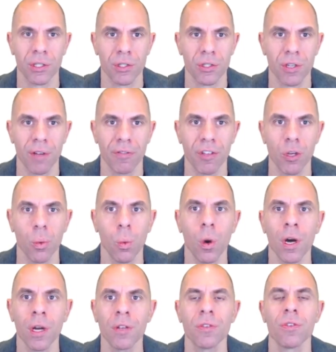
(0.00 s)
So if you
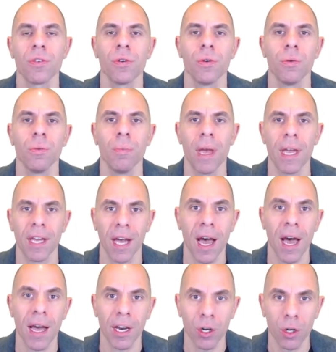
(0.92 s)
want to make a
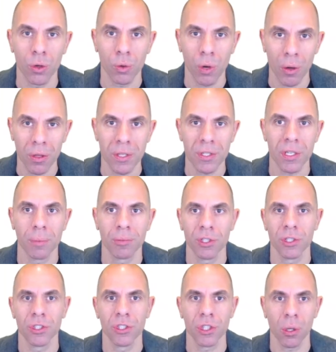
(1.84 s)
higher growth
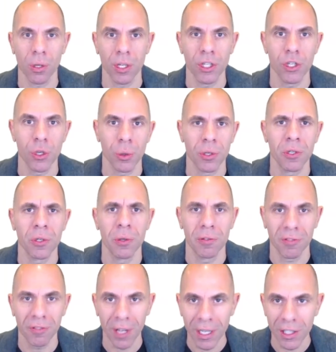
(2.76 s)
assumption solely due it to
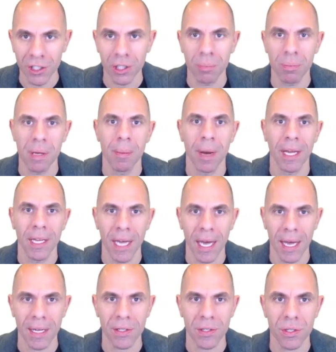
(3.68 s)
inflation, be my
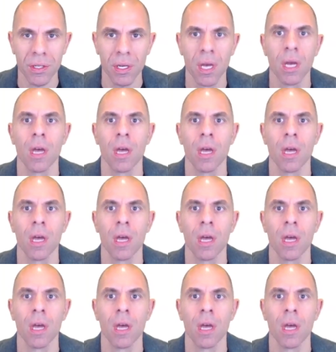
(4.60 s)
guest.